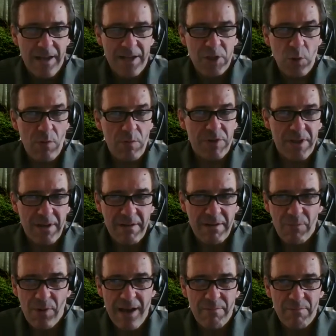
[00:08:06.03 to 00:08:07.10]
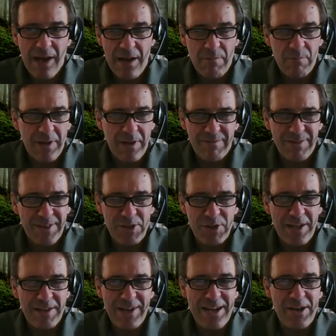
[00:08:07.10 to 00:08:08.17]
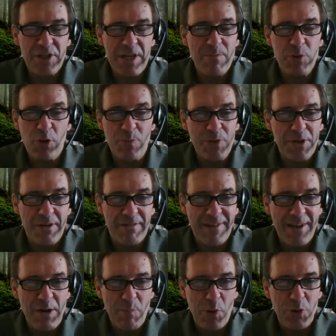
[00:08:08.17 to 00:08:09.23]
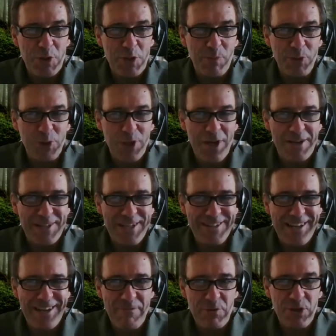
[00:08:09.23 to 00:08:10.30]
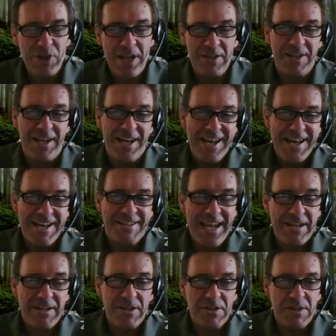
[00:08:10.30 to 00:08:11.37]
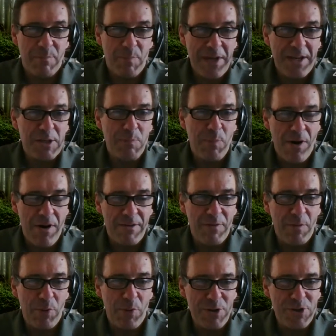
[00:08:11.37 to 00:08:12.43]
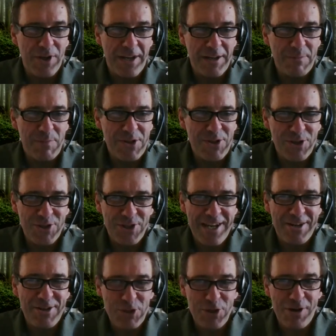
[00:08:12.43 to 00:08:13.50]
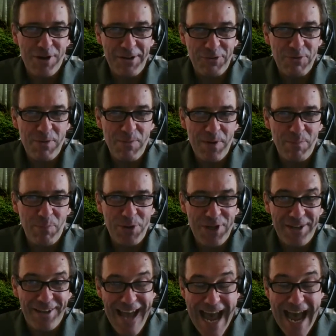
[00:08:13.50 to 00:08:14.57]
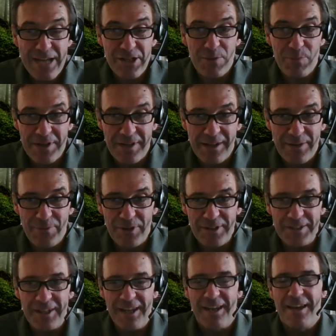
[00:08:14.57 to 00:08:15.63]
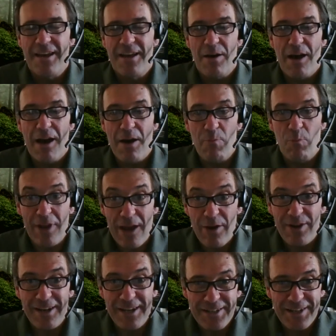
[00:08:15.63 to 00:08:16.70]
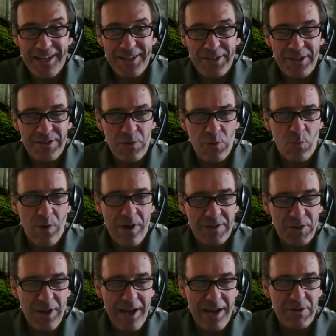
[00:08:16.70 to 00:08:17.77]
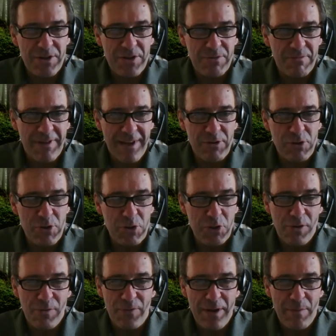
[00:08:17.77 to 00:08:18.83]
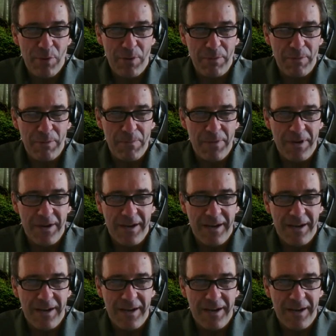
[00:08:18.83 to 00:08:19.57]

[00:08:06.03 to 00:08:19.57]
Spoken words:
And so what was that seems almost an impossible task. It's like everyone says data is the biggest part of a project, but to say you're starting a 3-week project that has to be delivered without any data. So how did you solve that problem?